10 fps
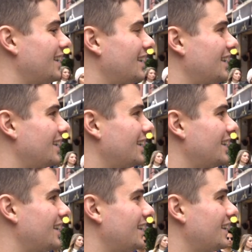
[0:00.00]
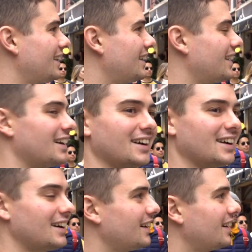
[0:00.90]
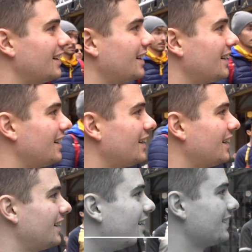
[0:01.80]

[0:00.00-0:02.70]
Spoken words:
No words are spoken by the person on screen.